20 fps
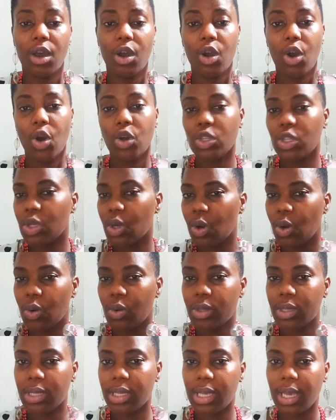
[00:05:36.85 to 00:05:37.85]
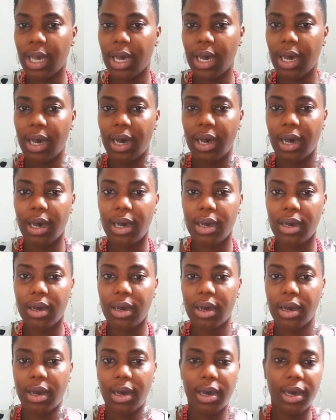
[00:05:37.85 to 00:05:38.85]
cut out
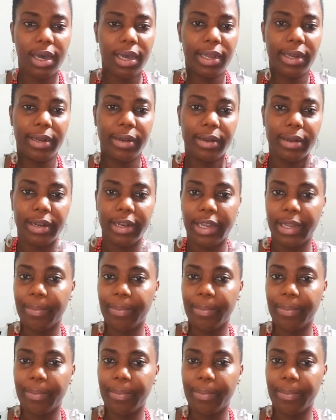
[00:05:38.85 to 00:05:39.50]
and